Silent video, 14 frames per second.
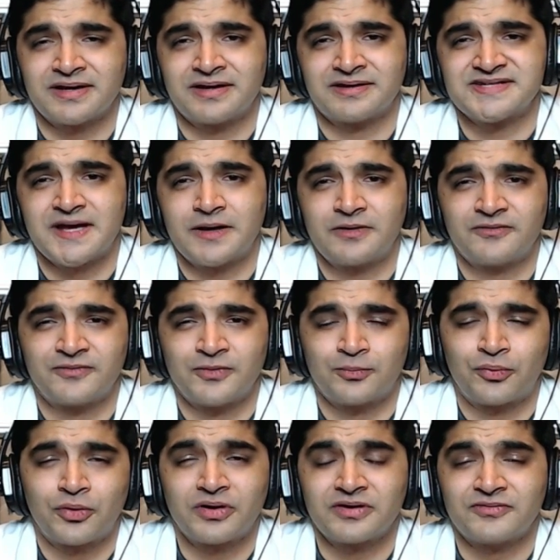a ton of
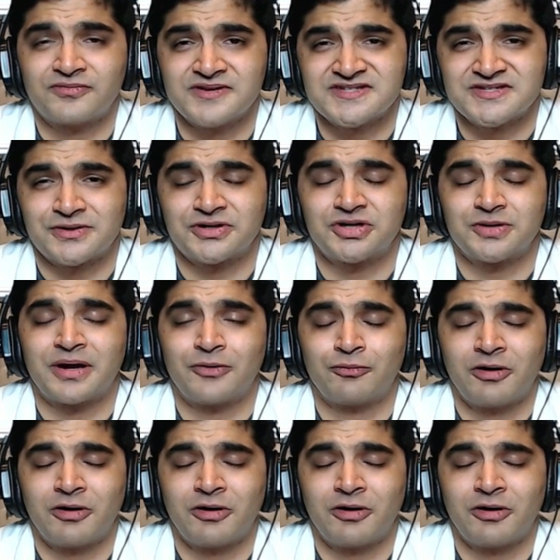important research about